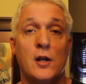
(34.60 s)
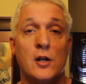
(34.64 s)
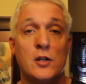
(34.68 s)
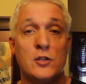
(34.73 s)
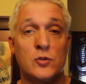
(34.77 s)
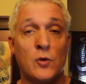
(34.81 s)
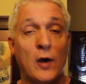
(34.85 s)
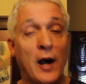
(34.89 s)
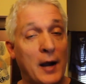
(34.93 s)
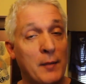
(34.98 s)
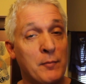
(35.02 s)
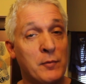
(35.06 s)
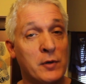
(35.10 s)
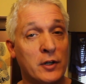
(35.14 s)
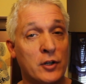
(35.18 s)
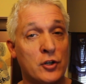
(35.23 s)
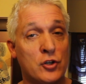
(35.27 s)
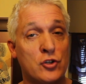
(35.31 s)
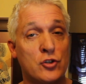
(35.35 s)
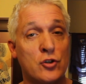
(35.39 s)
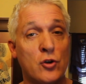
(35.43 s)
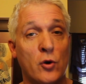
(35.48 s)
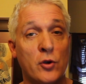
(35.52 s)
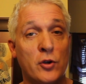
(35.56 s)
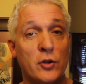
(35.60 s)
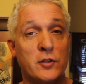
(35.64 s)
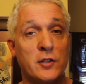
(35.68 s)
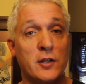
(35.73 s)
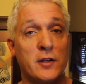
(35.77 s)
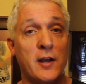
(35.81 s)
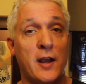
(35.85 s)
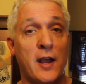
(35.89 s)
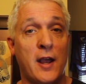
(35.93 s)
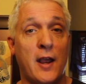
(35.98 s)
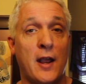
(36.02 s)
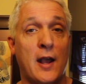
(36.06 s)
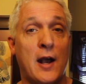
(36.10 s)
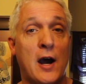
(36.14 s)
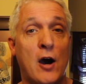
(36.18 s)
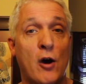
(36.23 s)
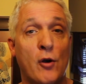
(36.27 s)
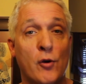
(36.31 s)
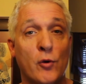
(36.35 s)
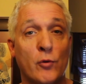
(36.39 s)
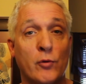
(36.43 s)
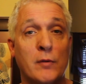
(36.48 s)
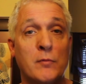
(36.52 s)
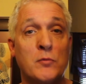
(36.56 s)
So I'm going to show you today
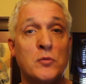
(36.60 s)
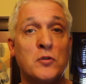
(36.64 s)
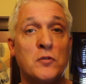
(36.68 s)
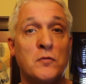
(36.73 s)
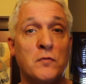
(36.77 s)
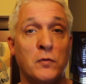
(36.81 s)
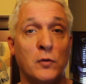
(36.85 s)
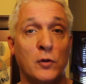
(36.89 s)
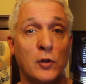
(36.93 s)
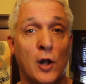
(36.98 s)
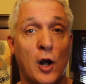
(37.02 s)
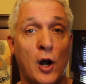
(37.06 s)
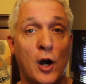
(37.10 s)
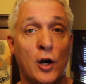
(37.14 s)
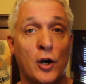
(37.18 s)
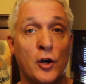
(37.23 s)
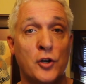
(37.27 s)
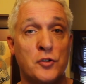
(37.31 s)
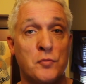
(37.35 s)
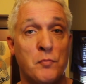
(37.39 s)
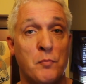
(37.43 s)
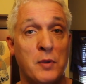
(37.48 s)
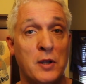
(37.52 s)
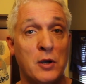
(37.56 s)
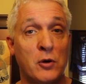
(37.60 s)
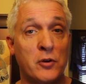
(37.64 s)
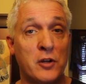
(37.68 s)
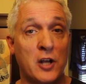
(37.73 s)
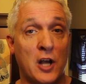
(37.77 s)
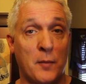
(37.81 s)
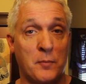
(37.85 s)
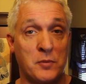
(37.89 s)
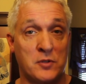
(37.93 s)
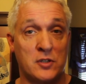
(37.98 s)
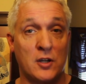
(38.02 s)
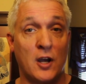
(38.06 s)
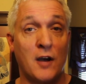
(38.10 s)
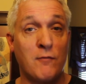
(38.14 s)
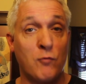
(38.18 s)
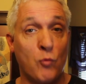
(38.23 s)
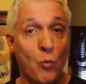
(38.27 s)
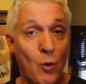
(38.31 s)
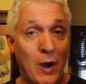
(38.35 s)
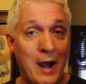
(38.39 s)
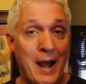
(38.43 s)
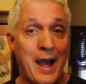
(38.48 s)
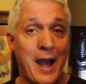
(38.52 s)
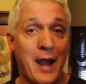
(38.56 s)
how to remove large buildups of
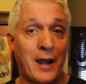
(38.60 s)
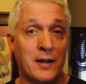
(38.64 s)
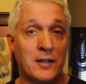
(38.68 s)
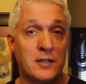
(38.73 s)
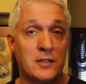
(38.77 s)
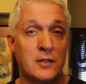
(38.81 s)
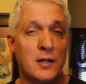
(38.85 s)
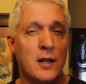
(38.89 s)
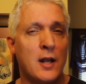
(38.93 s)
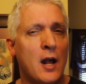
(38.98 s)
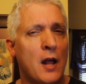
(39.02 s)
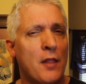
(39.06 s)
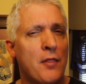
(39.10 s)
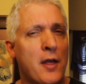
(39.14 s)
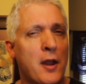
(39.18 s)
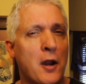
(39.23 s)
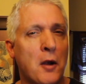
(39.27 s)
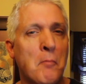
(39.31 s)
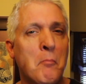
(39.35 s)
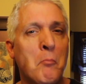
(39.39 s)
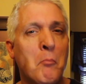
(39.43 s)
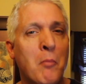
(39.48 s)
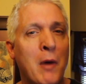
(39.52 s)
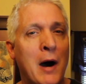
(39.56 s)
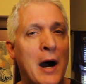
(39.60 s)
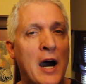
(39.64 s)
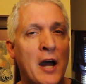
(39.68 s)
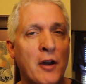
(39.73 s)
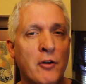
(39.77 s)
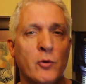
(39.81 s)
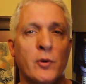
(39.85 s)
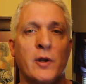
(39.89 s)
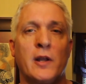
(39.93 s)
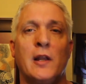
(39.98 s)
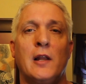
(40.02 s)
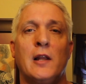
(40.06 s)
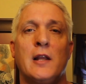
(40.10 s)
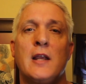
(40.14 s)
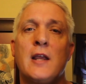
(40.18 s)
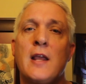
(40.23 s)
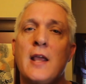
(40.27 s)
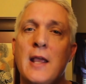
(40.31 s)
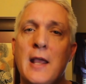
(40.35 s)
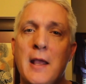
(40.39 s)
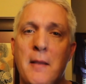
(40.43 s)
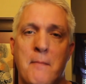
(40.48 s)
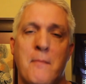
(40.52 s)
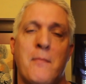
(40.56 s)
wax that are moderately
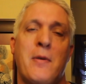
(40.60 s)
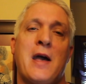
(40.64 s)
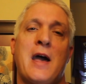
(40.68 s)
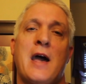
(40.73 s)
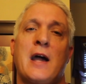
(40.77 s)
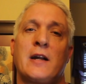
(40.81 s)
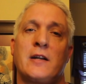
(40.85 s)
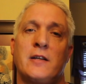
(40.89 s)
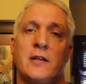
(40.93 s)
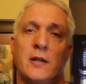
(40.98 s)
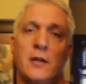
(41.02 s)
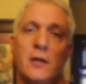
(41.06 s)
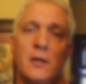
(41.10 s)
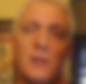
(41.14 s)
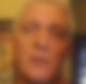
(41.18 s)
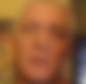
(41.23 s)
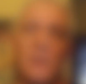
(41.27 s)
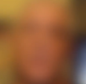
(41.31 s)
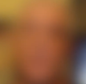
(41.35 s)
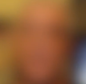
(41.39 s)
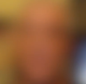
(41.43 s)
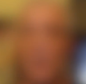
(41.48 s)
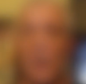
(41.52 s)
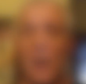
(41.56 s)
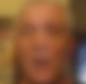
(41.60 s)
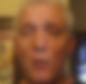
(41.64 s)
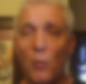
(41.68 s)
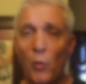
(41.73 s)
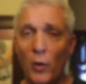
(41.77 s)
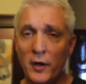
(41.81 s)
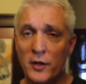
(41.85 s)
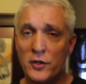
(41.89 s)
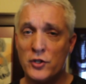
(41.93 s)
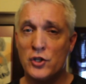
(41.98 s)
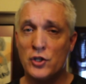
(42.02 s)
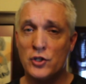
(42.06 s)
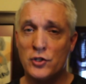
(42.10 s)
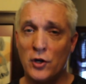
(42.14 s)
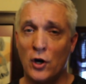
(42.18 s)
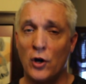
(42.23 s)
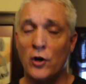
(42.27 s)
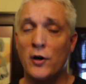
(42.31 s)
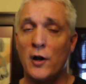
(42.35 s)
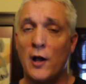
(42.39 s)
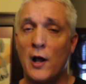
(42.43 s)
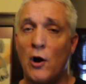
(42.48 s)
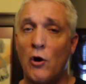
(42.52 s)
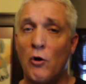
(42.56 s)
impacted. I want to
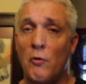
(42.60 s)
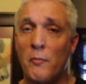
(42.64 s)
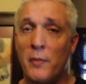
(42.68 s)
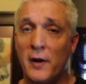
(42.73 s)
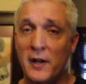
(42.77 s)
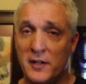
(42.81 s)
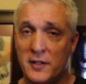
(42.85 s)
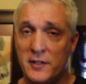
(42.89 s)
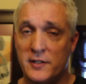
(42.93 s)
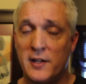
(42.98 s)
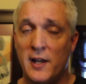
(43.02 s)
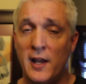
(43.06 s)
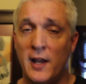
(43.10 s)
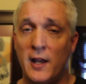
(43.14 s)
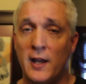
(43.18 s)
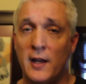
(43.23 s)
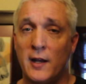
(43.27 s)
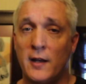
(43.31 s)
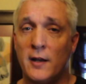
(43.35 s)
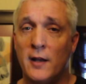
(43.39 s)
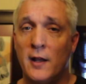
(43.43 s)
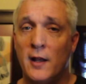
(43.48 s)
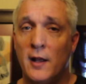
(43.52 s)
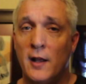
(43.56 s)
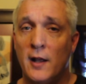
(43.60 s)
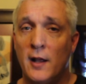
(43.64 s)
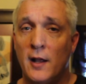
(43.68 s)
start out by saying